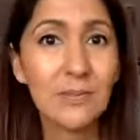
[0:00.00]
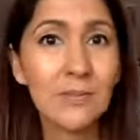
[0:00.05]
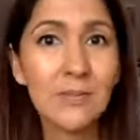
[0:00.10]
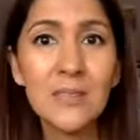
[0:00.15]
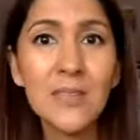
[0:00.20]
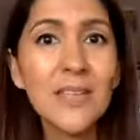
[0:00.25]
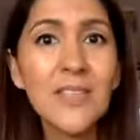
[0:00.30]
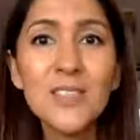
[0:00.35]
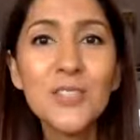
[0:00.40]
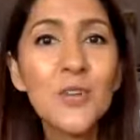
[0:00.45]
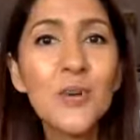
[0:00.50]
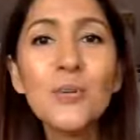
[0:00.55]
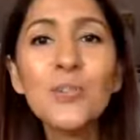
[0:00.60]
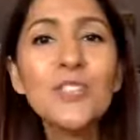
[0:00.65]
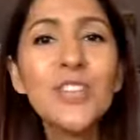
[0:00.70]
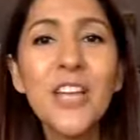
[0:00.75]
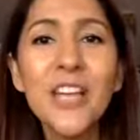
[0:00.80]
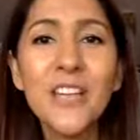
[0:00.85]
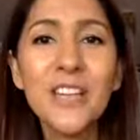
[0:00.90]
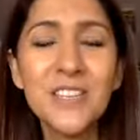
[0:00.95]
There's no
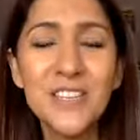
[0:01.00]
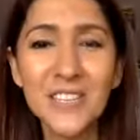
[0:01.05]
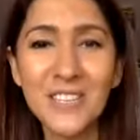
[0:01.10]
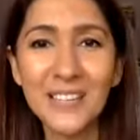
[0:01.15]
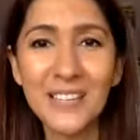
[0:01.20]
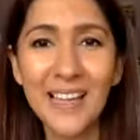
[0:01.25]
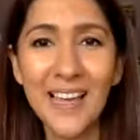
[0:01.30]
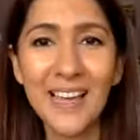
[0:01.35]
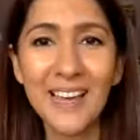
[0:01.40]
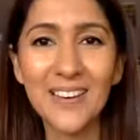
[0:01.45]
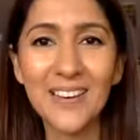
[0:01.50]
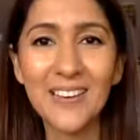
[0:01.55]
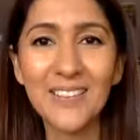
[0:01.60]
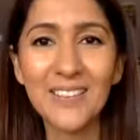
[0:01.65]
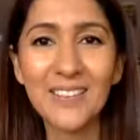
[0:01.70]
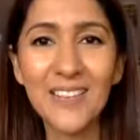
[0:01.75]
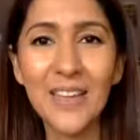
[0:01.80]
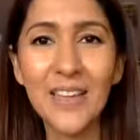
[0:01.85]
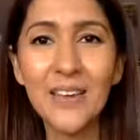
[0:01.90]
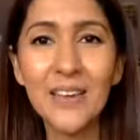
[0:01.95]
changing that,
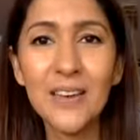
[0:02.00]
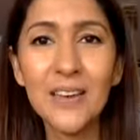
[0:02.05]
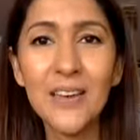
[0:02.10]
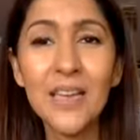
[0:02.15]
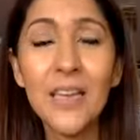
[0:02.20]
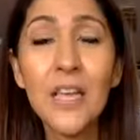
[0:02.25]
right?